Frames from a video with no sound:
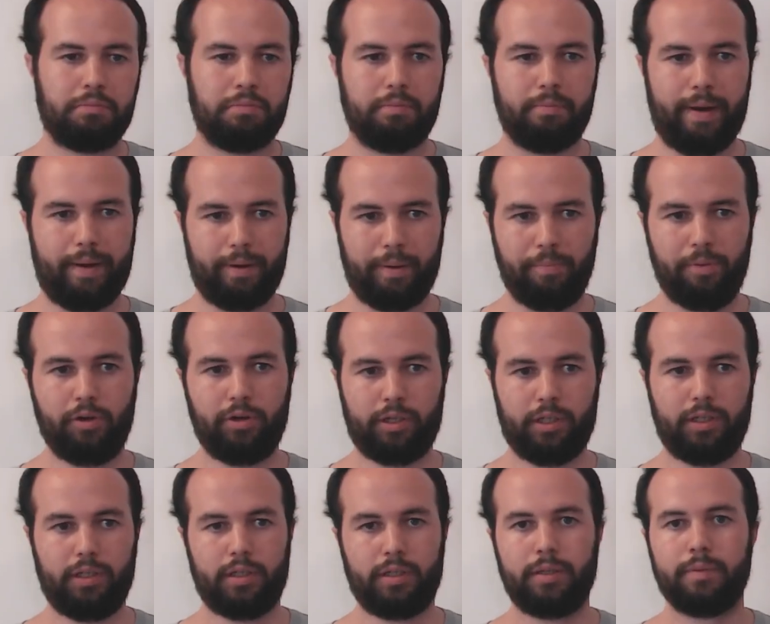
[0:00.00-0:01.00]
very
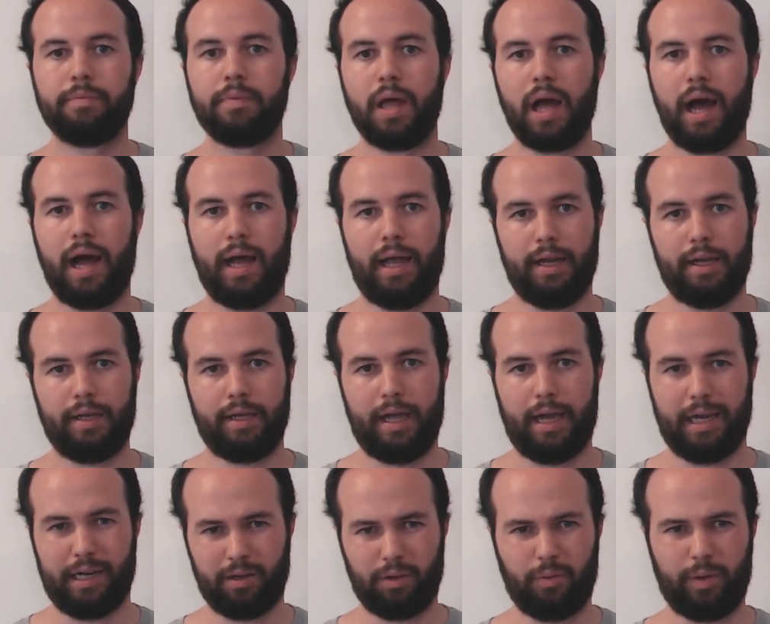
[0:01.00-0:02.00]
important and
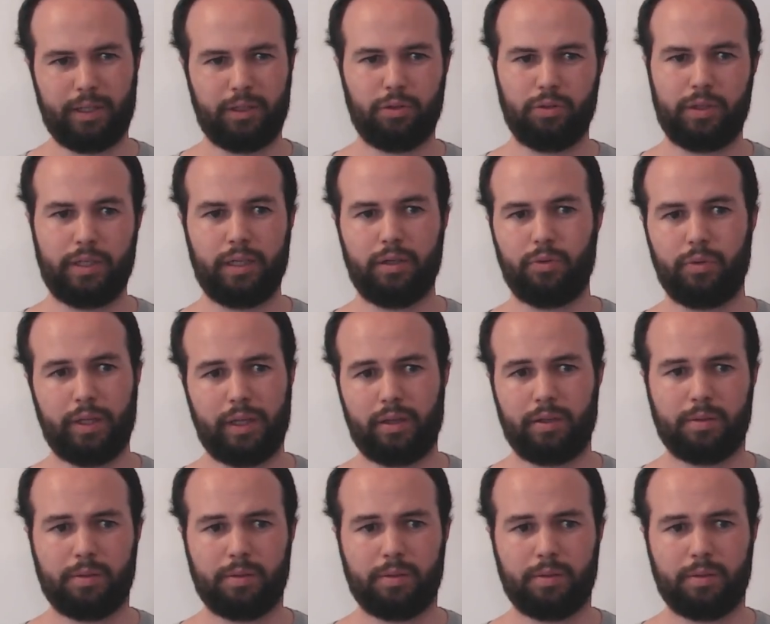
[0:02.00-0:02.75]
I don't want to deal with